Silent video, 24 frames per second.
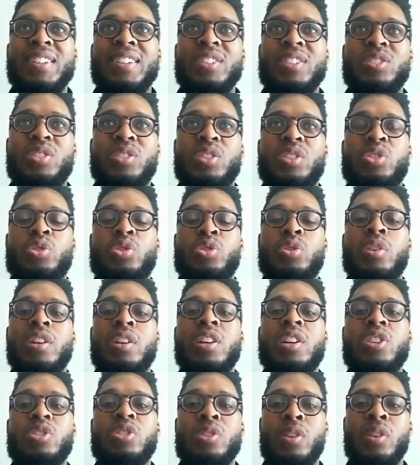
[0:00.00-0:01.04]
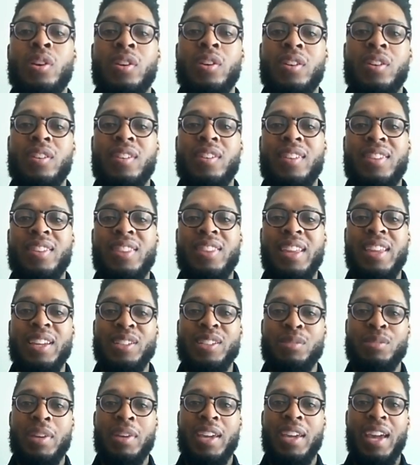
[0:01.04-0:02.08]
just traditional
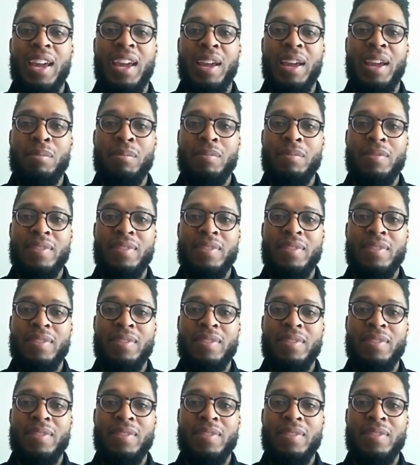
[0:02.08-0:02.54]
things became.